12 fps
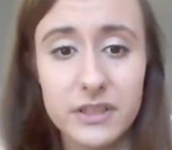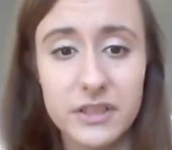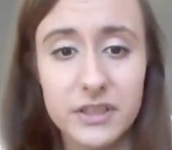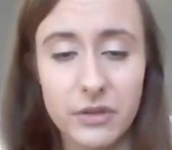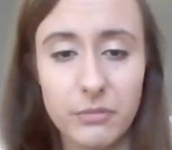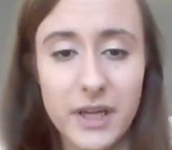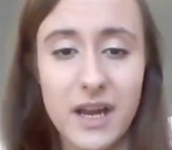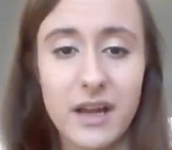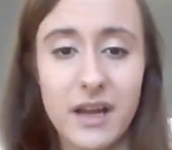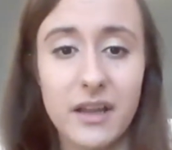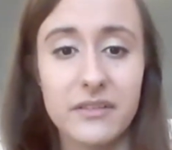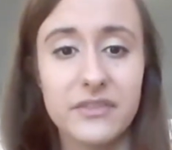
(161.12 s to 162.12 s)
you know, we
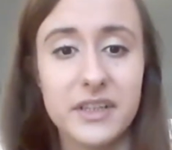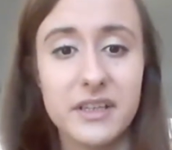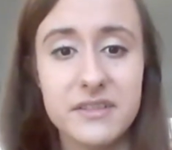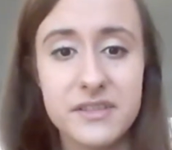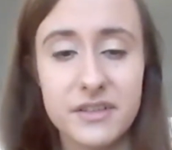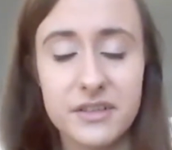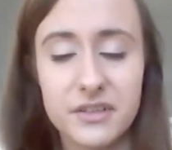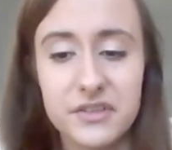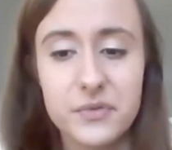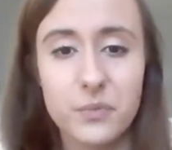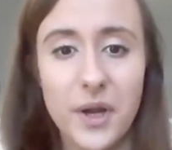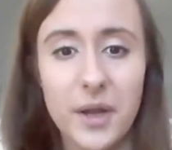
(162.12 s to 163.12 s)
have the
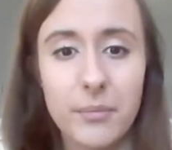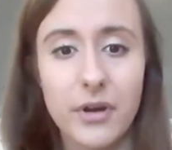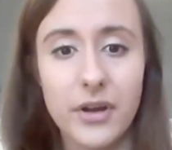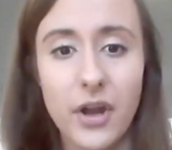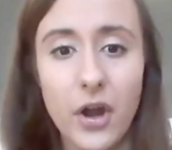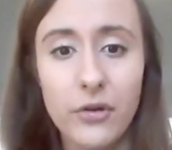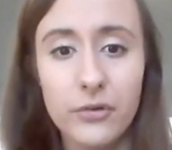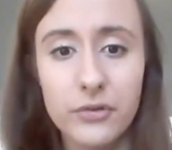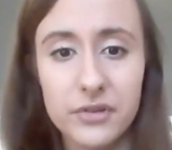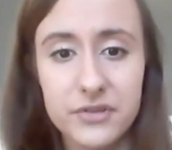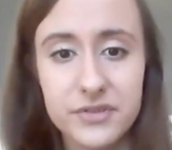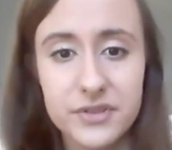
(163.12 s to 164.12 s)
incidents whereby
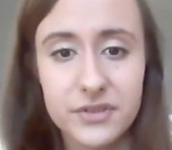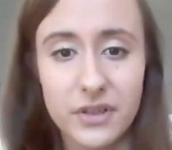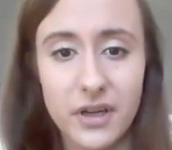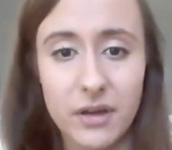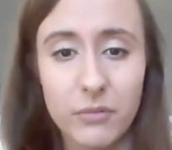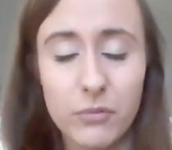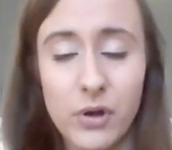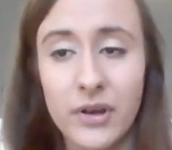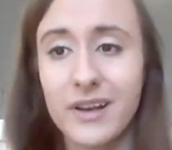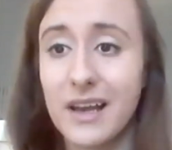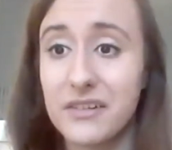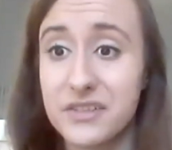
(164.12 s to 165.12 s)
owners uh, weren't
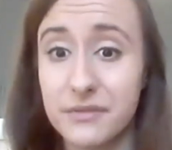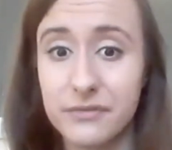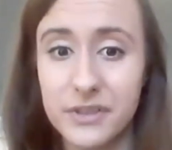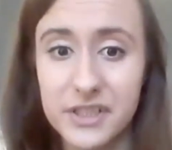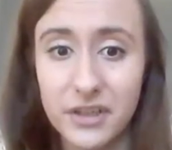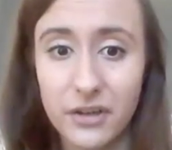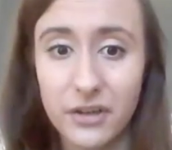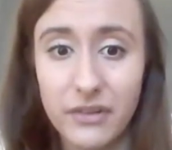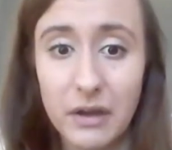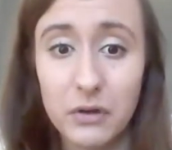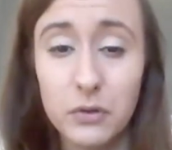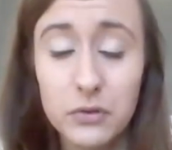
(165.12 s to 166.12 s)
allowed to video
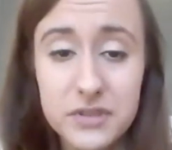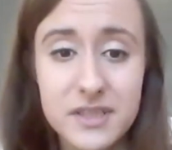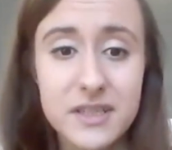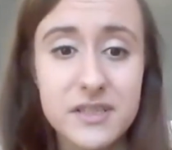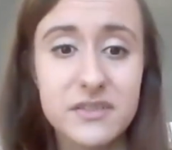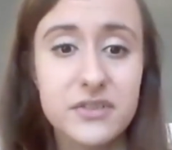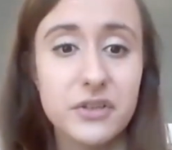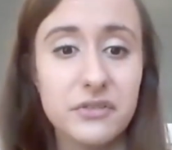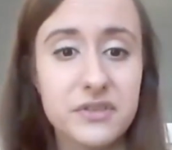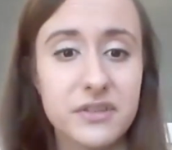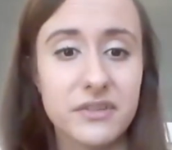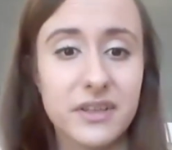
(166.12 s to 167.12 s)
their horses due
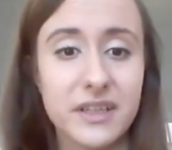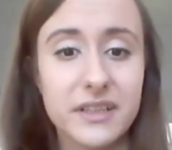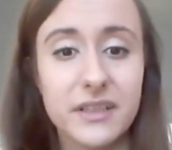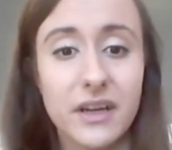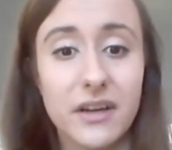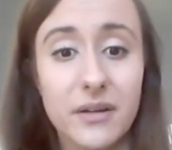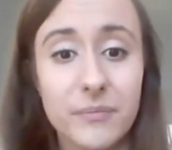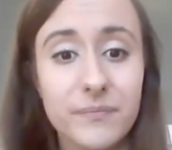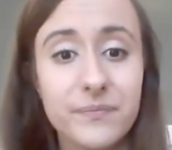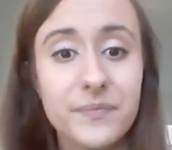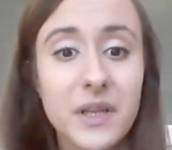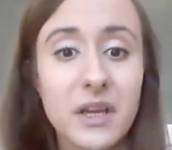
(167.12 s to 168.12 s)
to the um,
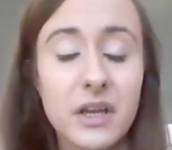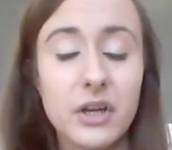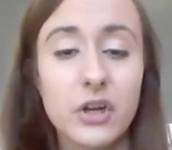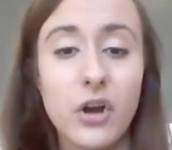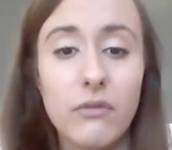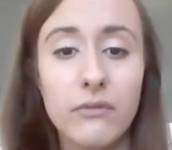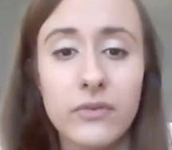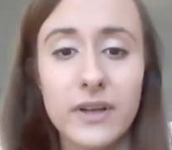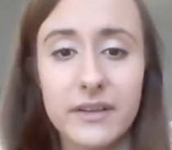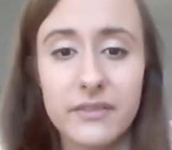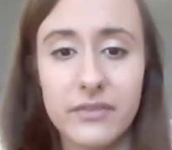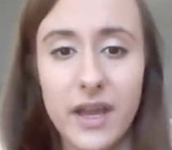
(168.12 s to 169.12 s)

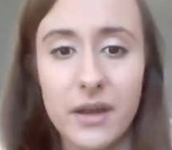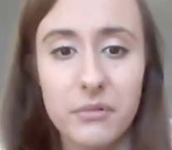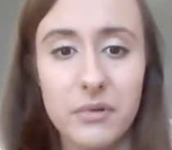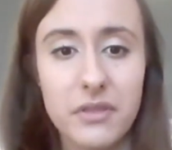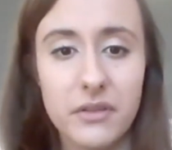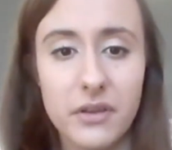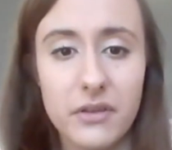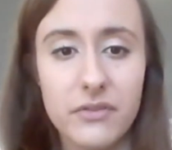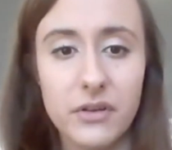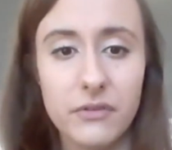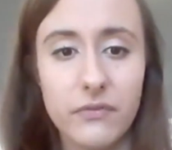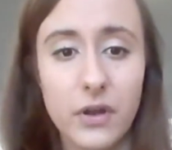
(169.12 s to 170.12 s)
conflict there with the,
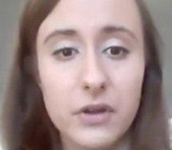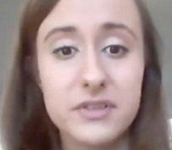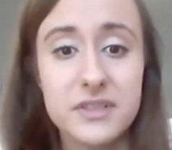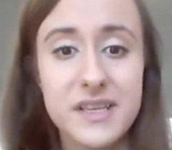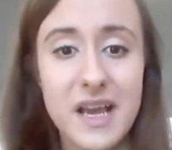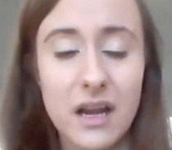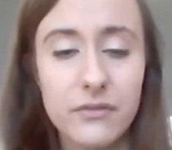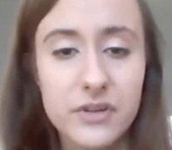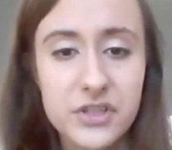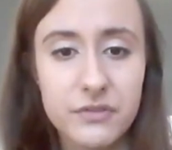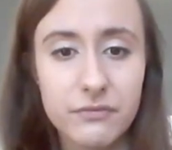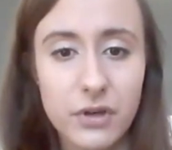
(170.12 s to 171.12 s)
the, those
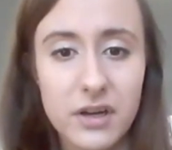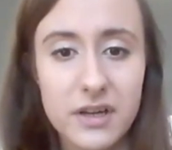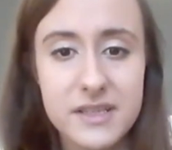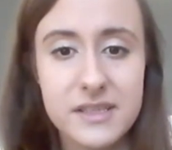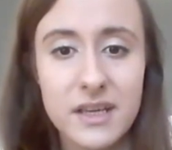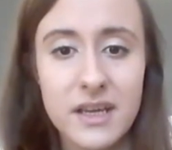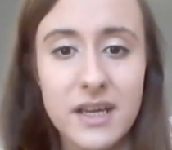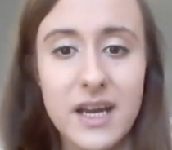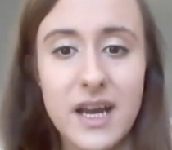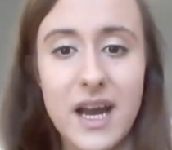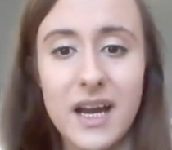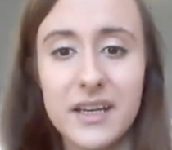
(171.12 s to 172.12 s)
television rights,
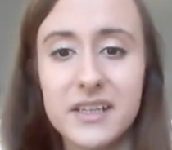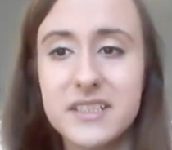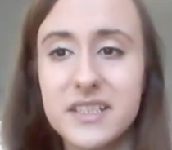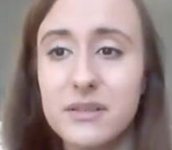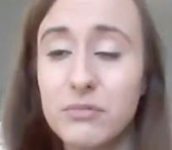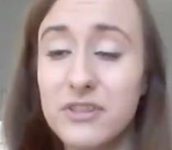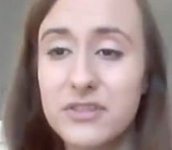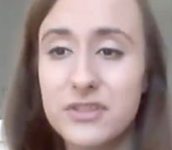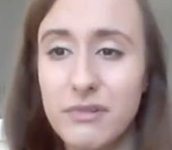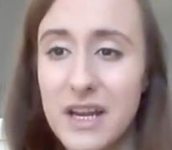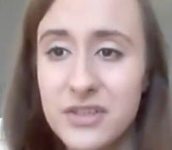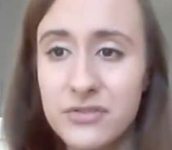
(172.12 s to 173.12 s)
and indeed with
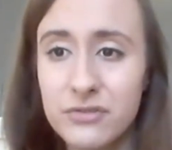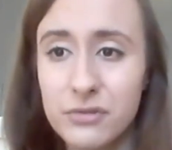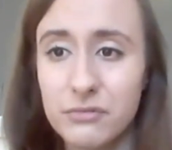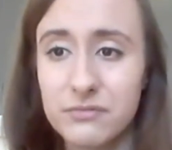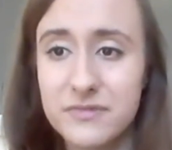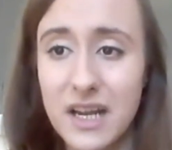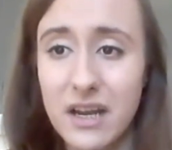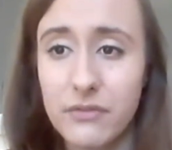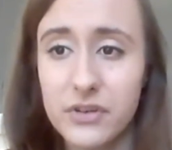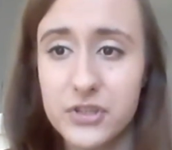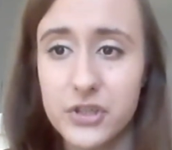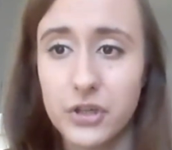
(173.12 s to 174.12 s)
terrestrial
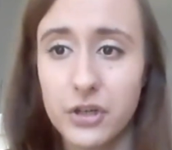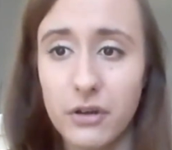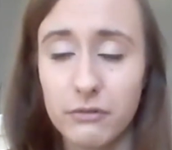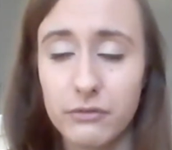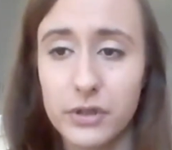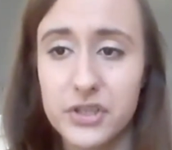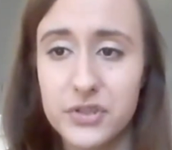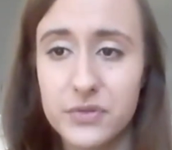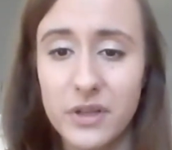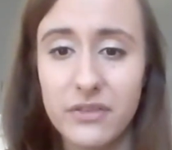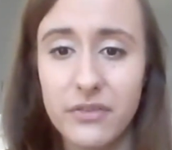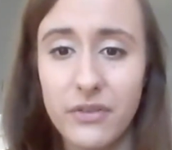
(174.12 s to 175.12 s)
television coverage,
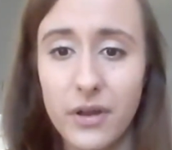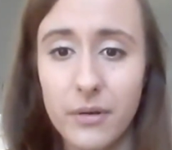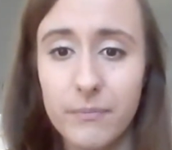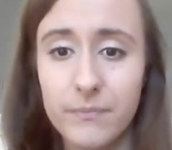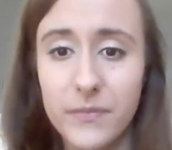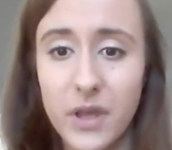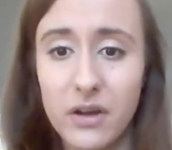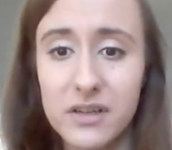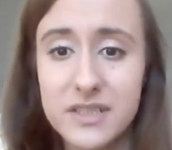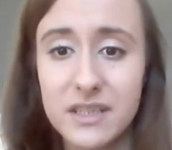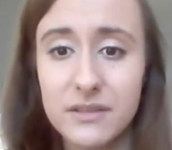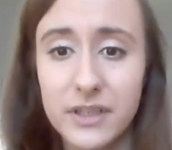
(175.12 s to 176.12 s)
with um,
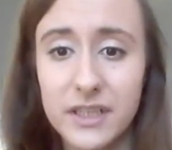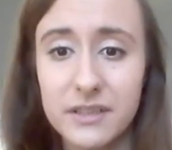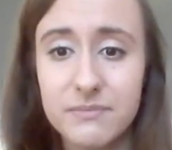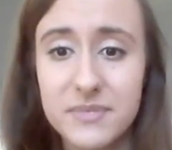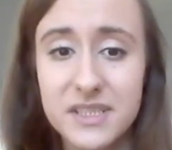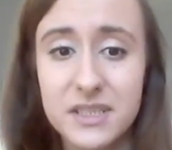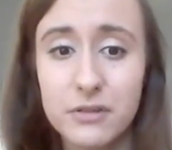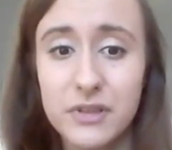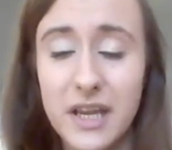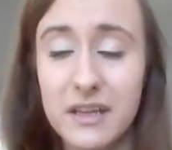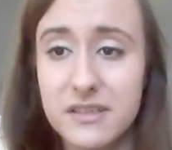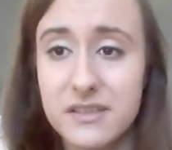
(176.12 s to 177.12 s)
ITV still
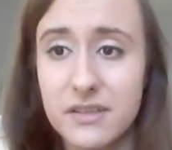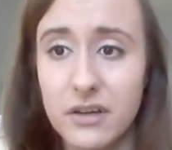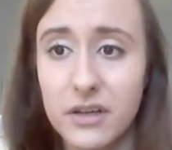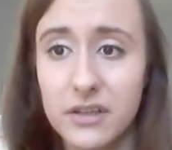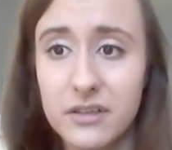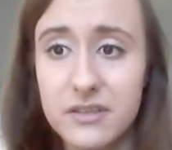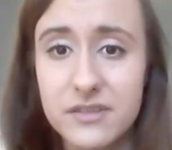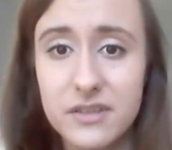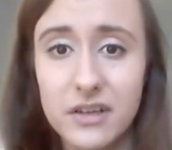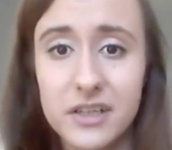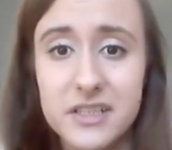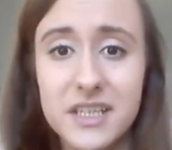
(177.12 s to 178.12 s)
yet to sign a
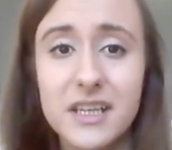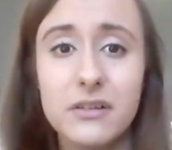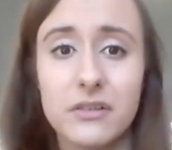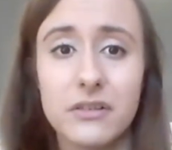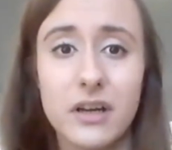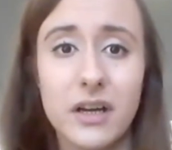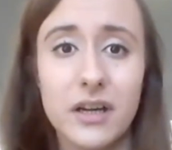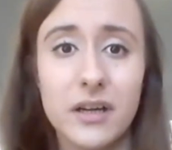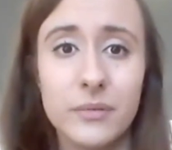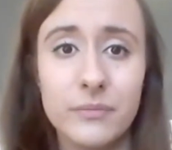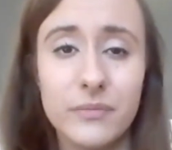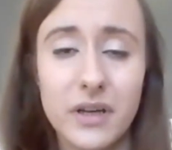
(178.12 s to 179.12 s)
sign a deal.
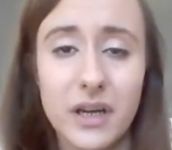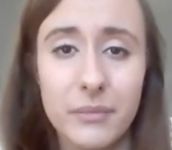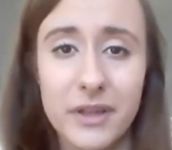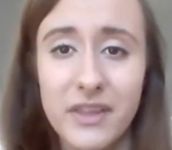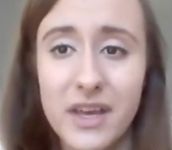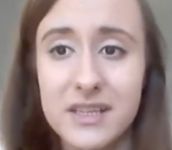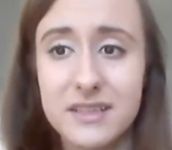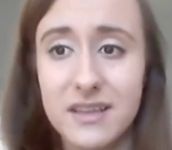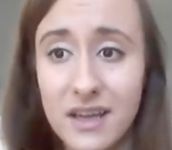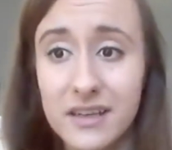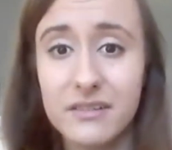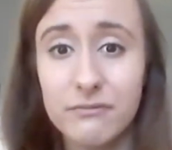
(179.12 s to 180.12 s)
Um, I mean that
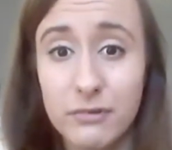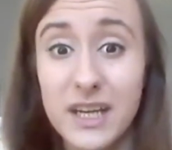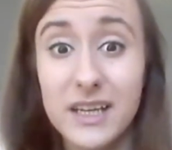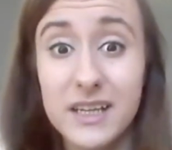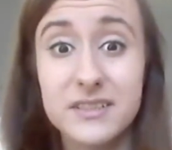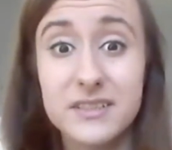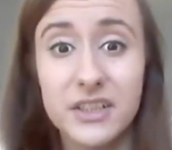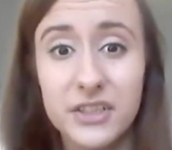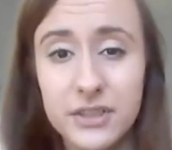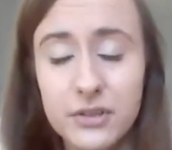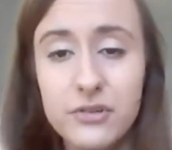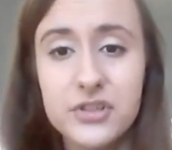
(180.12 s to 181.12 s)
that it really is a
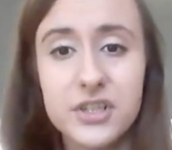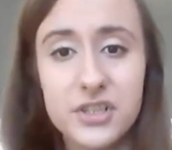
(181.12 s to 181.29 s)
huge